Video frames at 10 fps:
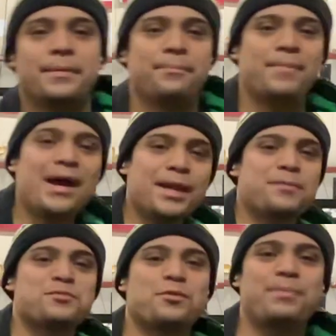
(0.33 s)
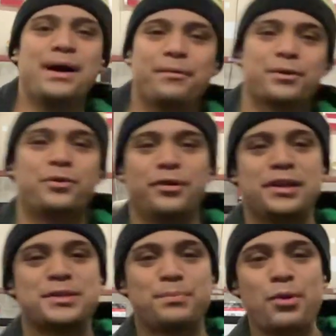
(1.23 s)
My name is Will
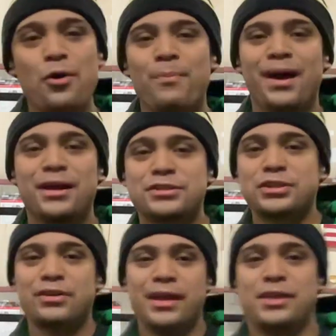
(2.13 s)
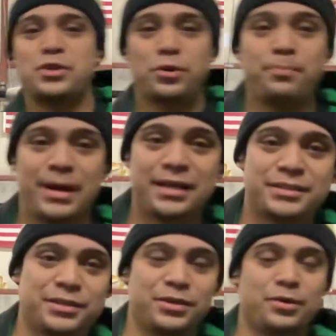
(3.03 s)
Powercoix, pro boxer and your
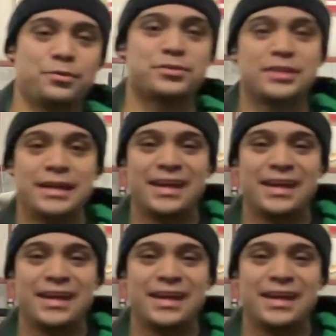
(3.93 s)
boxing coach.